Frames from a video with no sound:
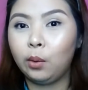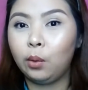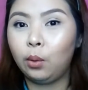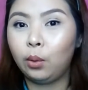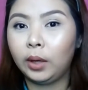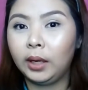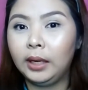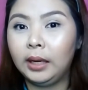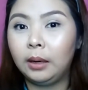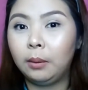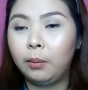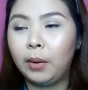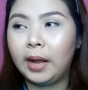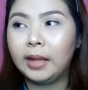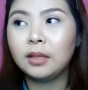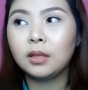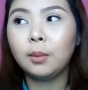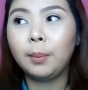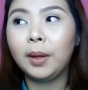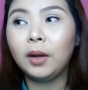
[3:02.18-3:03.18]
Pero Korean
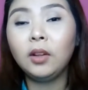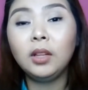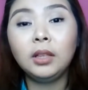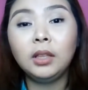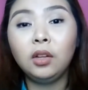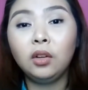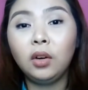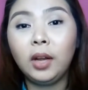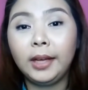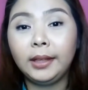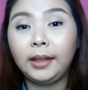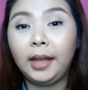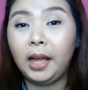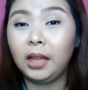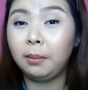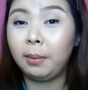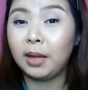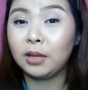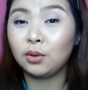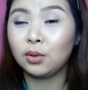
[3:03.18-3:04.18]
brand. So, pero hindi yung
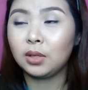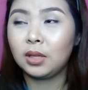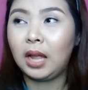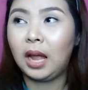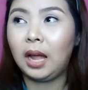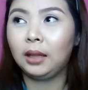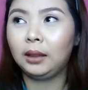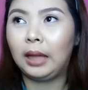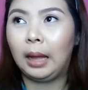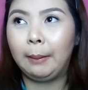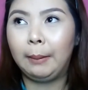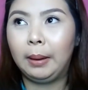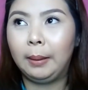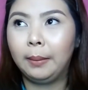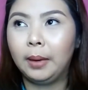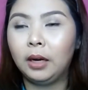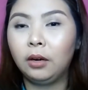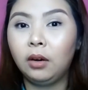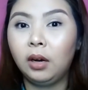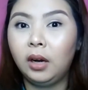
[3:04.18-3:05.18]
88 pesos lahat ha. May
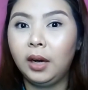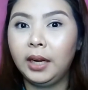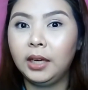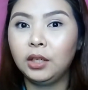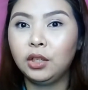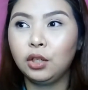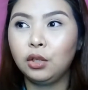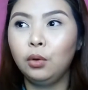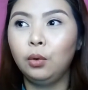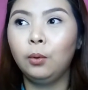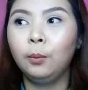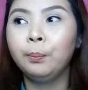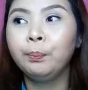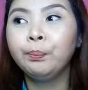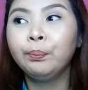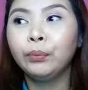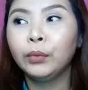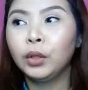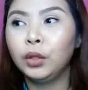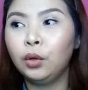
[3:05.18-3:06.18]
nag-range
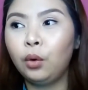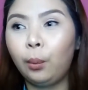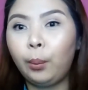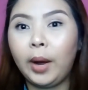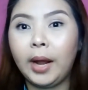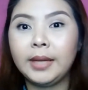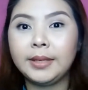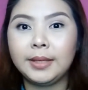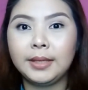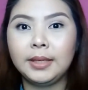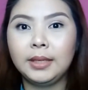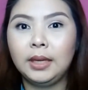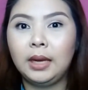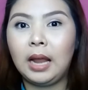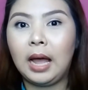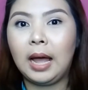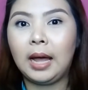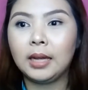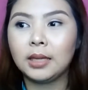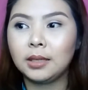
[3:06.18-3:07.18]
yung prices
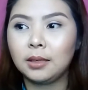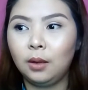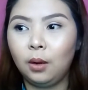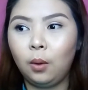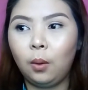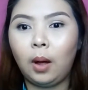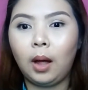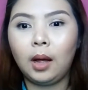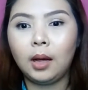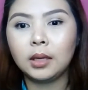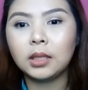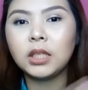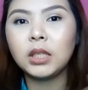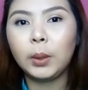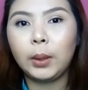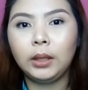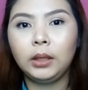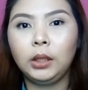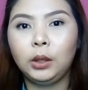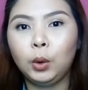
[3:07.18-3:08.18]
nila as low as
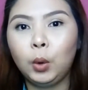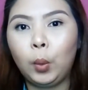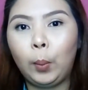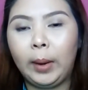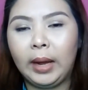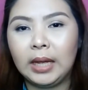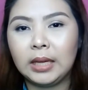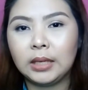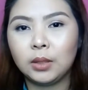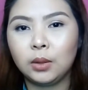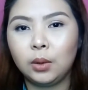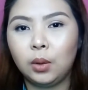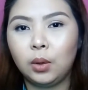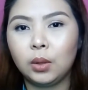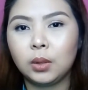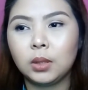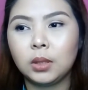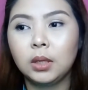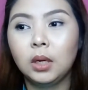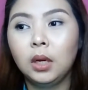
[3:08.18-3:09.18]
22
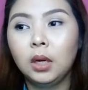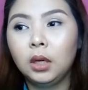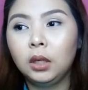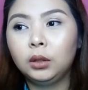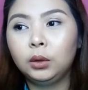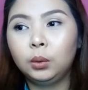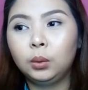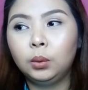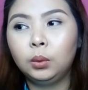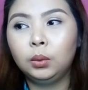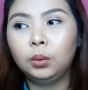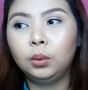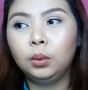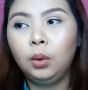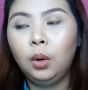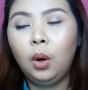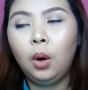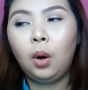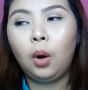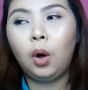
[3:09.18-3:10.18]
pesos to
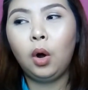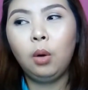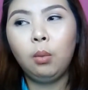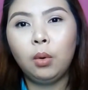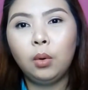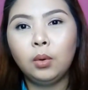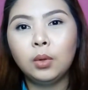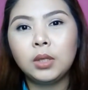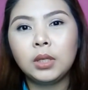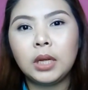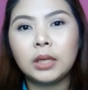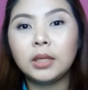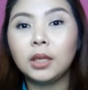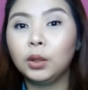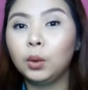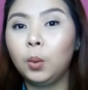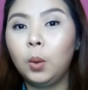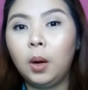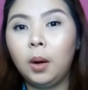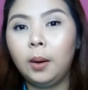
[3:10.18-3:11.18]
almost nasa
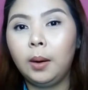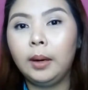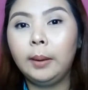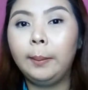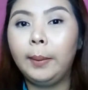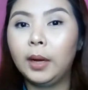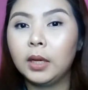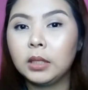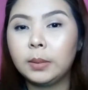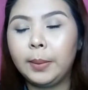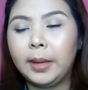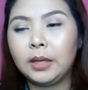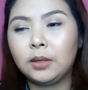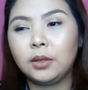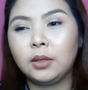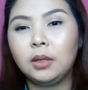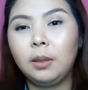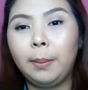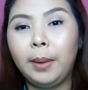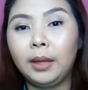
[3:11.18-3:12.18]
200 plus
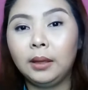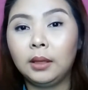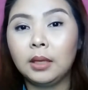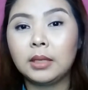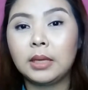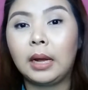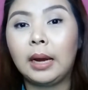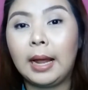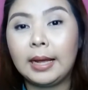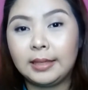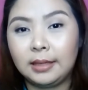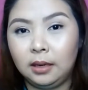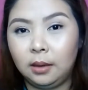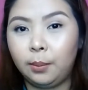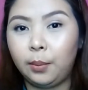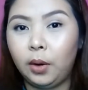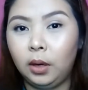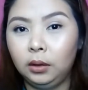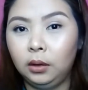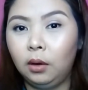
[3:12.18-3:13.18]
pesos depende sa klase
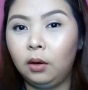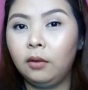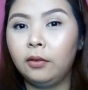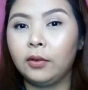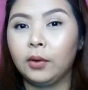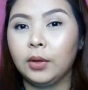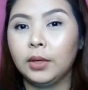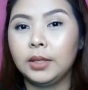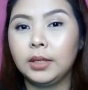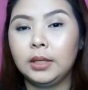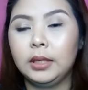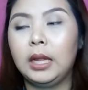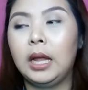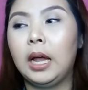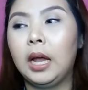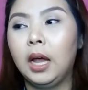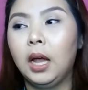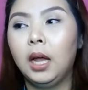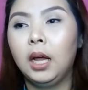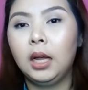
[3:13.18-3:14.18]
ng product of course na
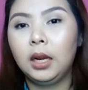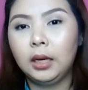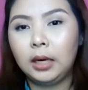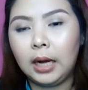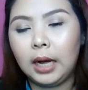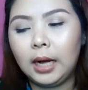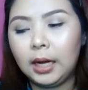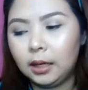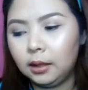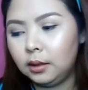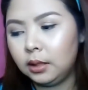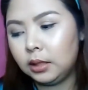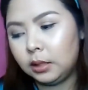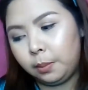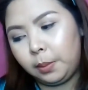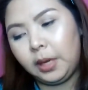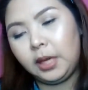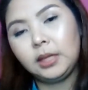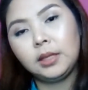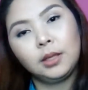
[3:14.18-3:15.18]

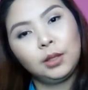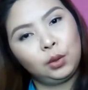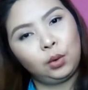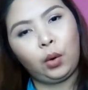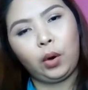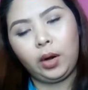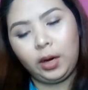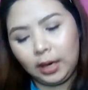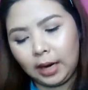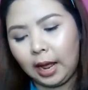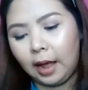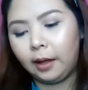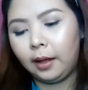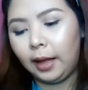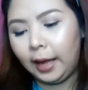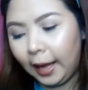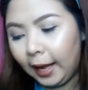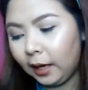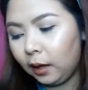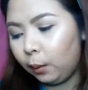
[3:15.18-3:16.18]
naka-display sa store nila.
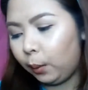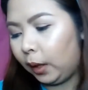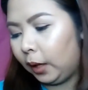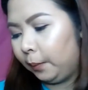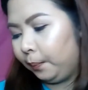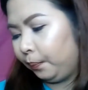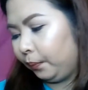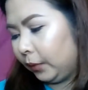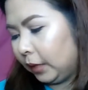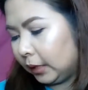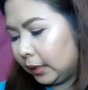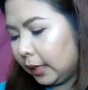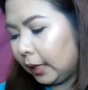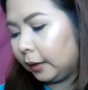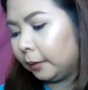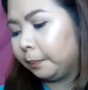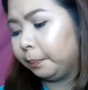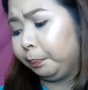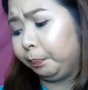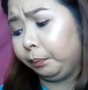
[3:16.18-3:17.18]
Anyway,
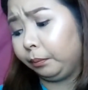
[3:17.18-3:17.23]
that's it.